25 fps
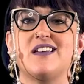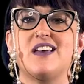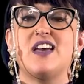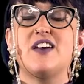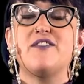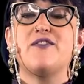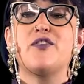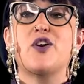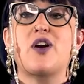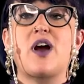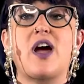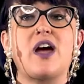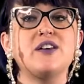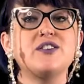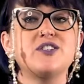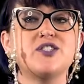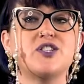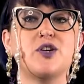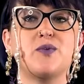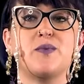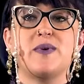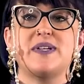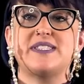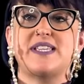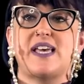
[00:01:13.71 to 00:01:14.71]
If you're
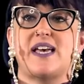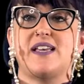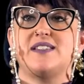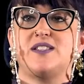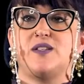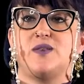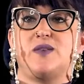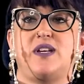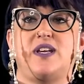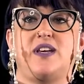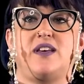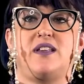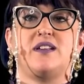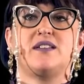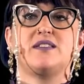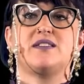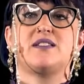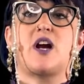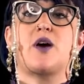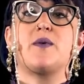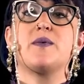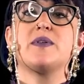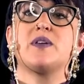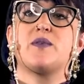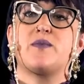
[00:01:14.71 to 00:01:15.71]
unsure what size you need,
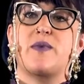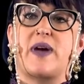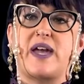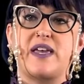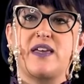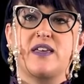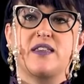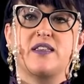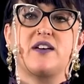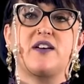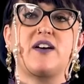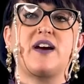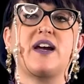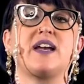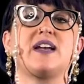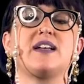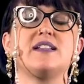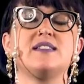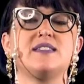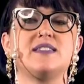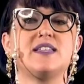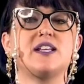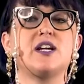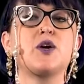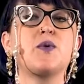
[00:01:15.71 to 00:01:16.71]
start with a regular and
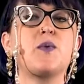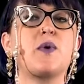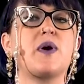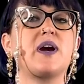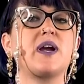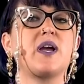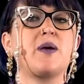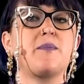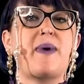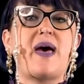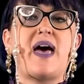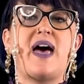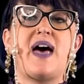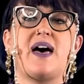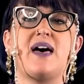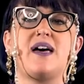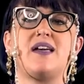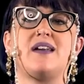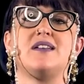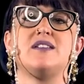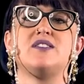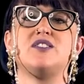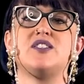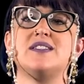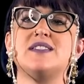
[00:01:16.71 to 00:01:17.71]
consider wearing a
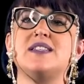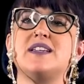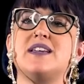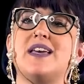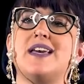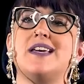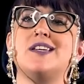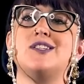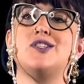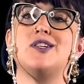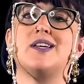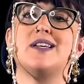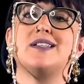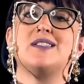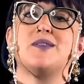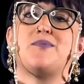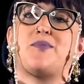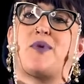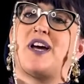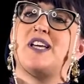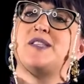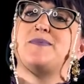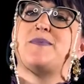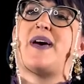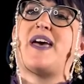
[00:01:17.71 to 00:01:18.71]
pad just in case you get
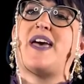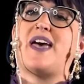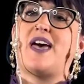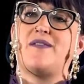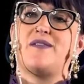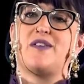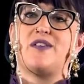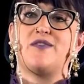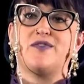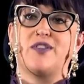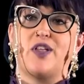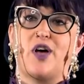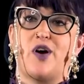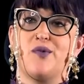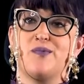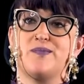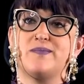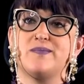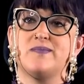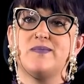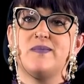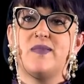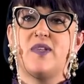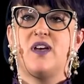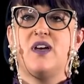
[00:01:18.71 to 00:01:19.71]
surprised by a heavy flow.
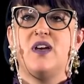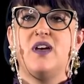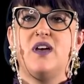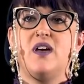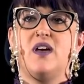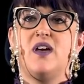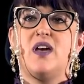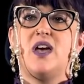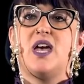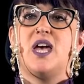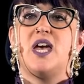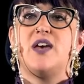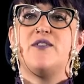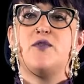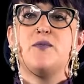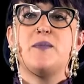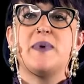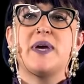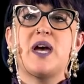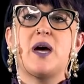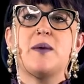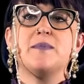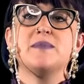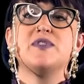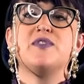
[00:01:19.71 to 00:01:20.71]
If it
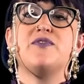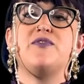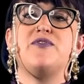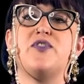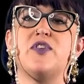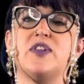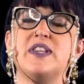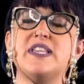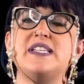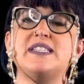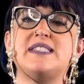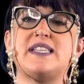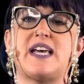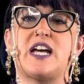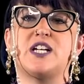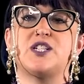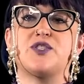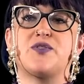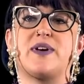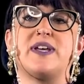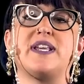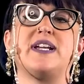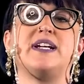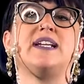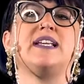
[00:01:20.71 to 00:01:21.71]
becomes fully
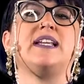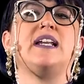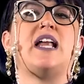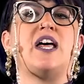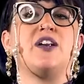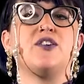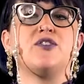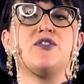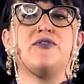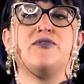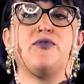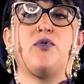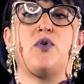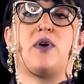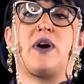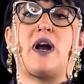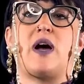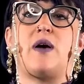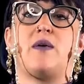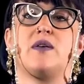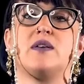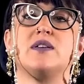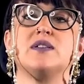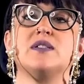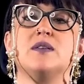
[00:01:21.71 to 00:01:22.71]
saturated in under 4
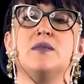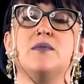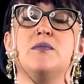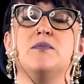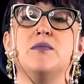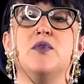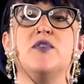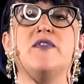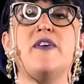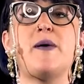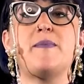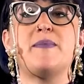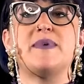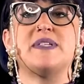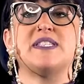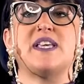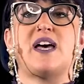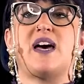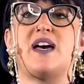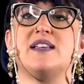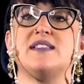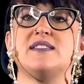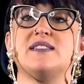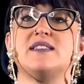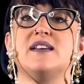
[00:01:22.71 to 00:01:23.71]
hours, move up a
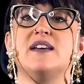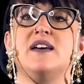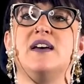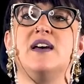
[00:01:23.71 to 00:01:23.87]
size.